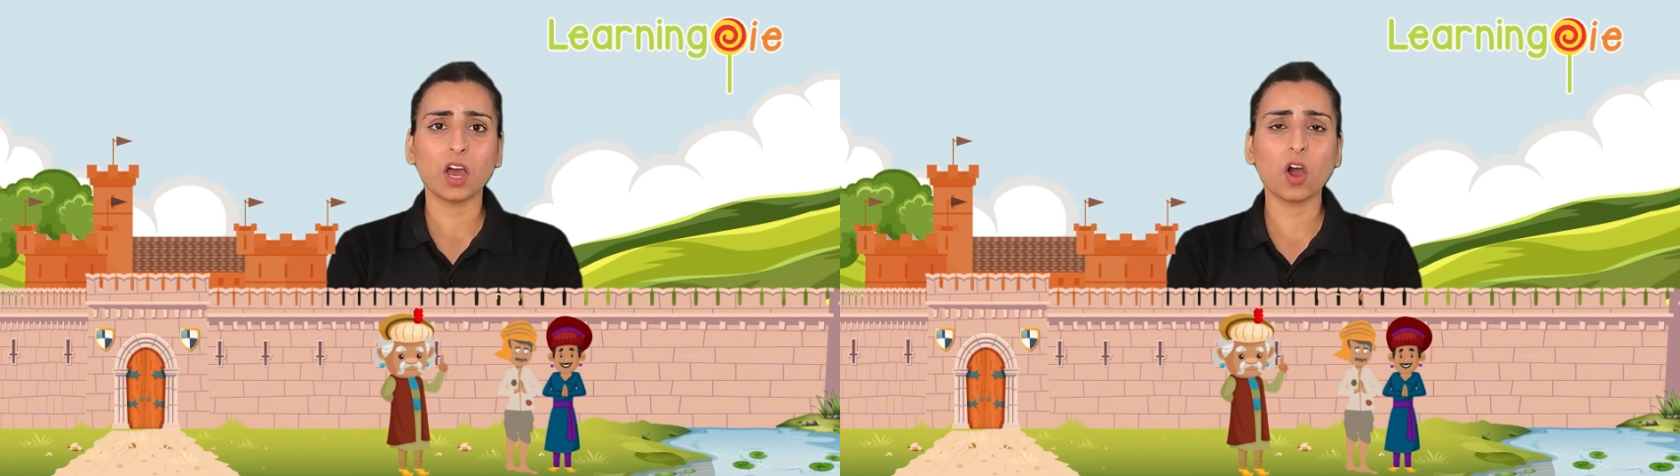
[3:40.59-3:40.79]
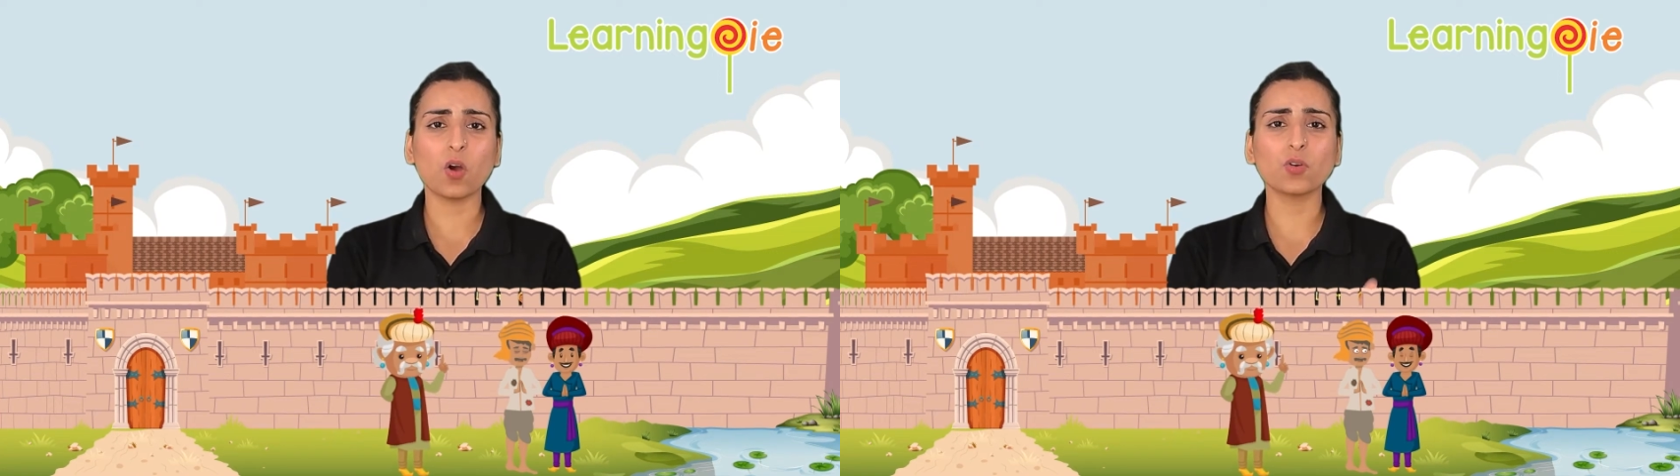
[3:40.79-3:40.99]

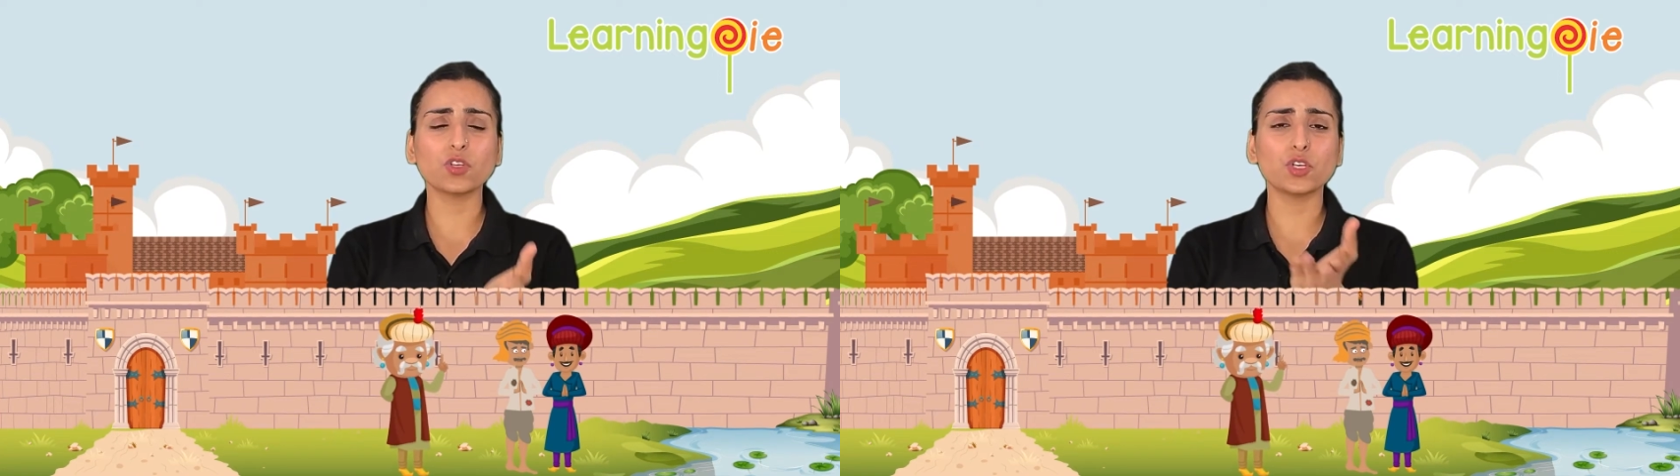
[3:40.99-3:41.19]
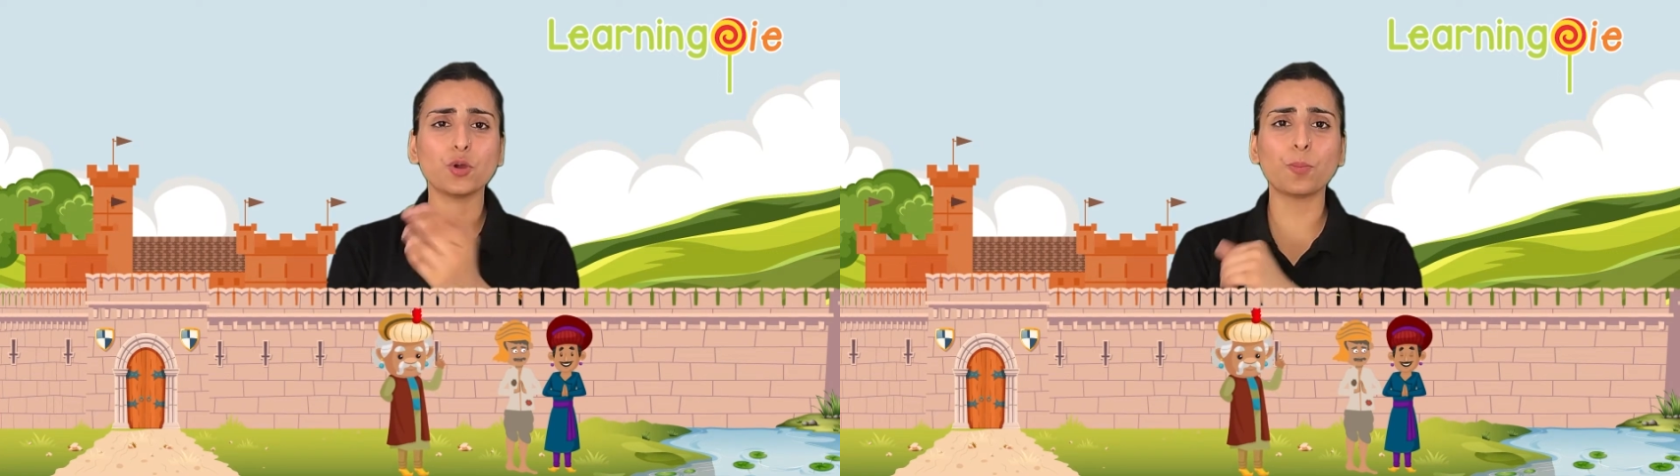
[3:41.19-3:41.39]
"Oh,
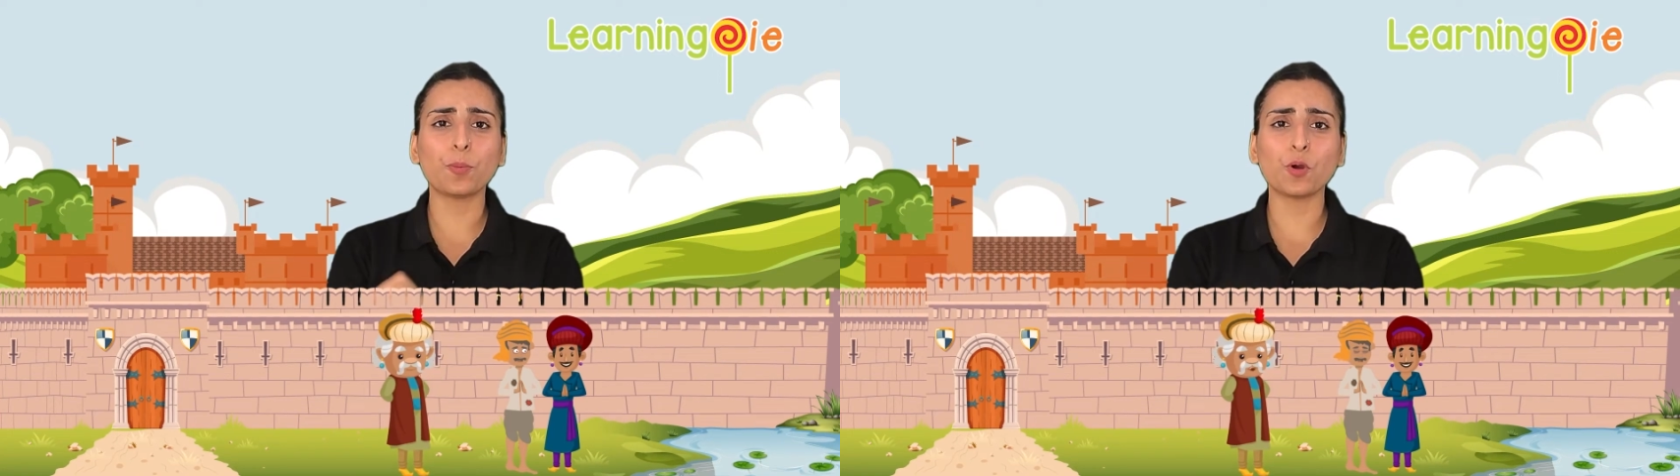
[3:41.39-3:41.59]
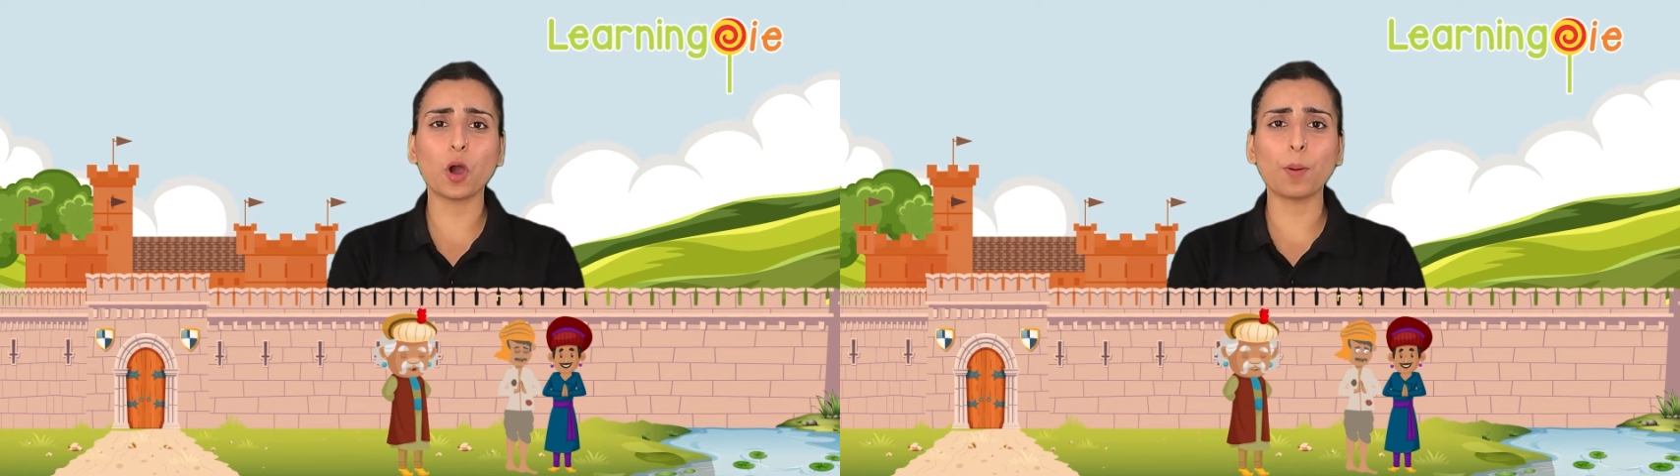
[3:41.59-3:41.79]
you
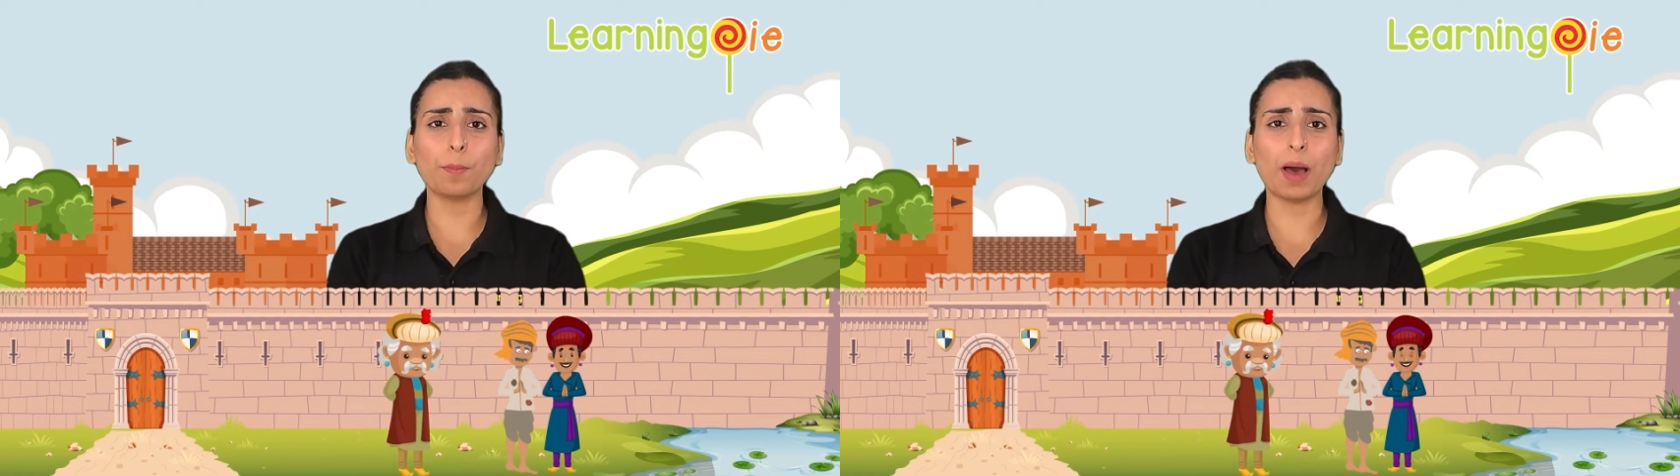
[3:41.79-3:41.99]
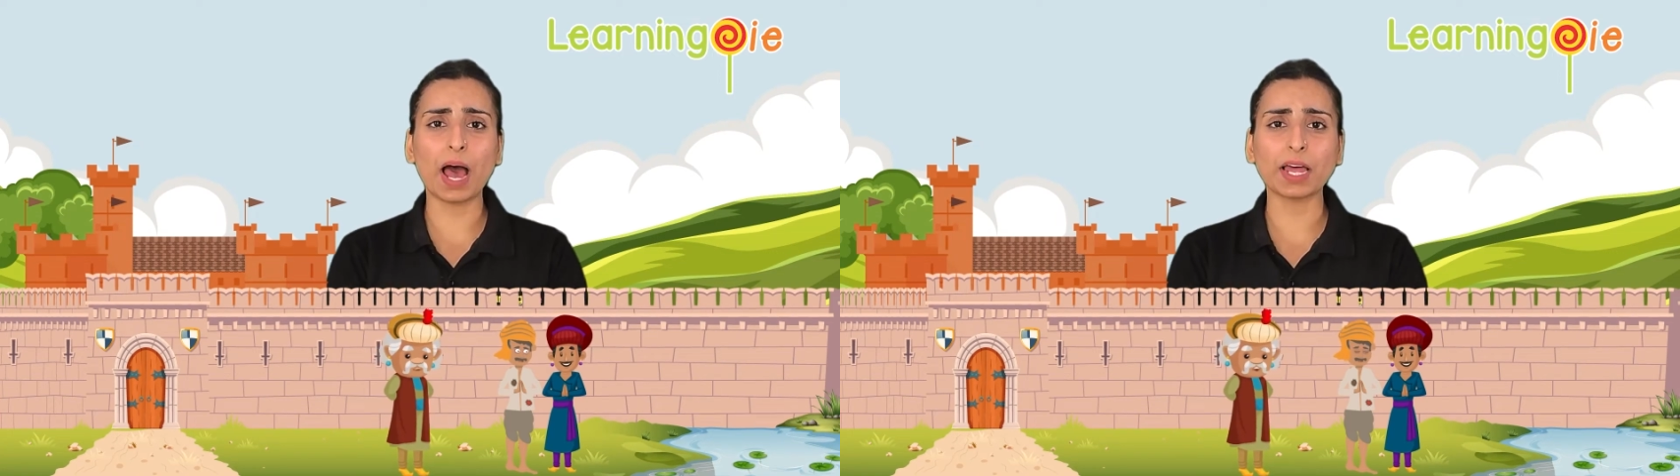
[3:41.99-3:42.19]
poor
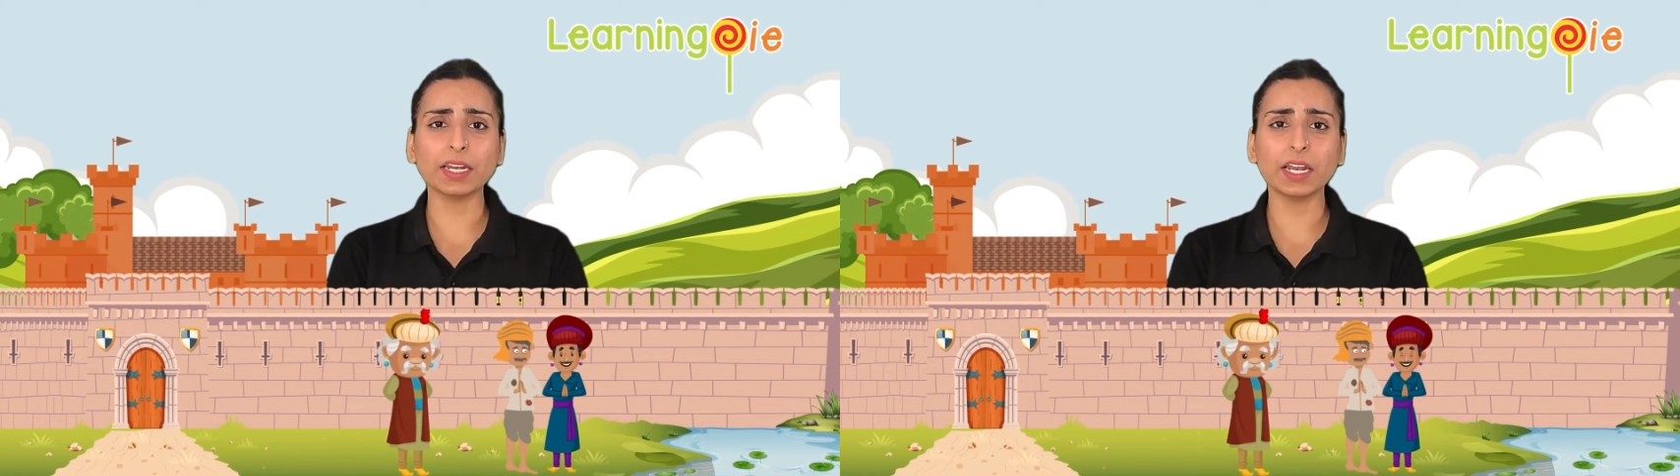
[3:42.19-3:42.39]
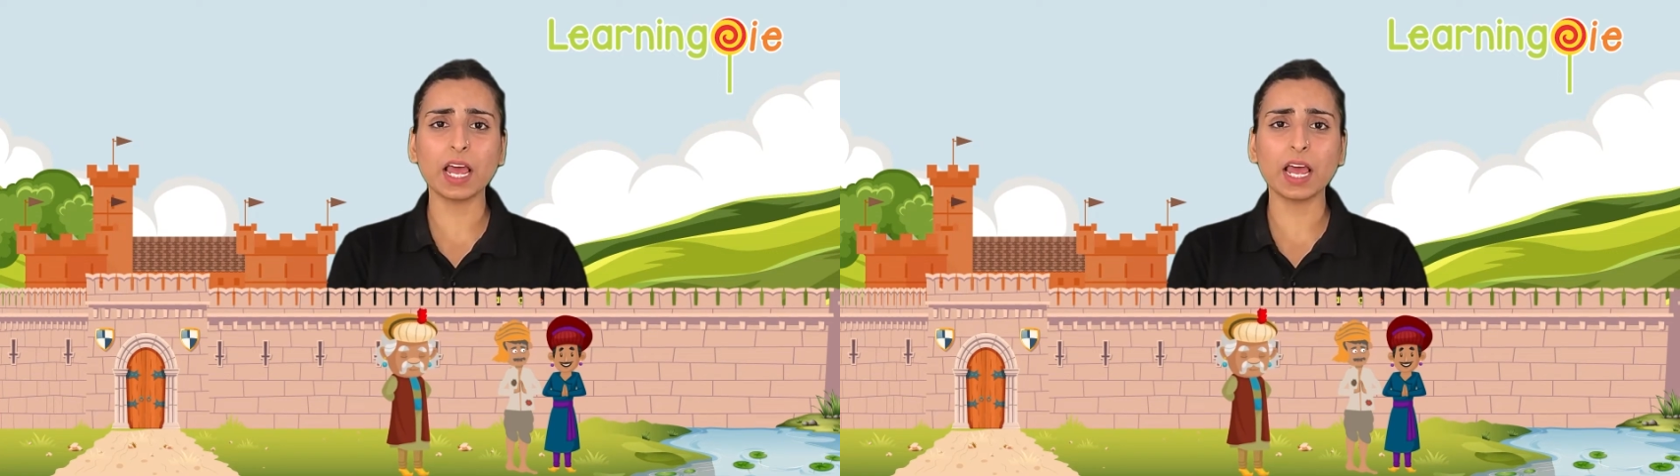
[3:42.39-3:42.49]
man,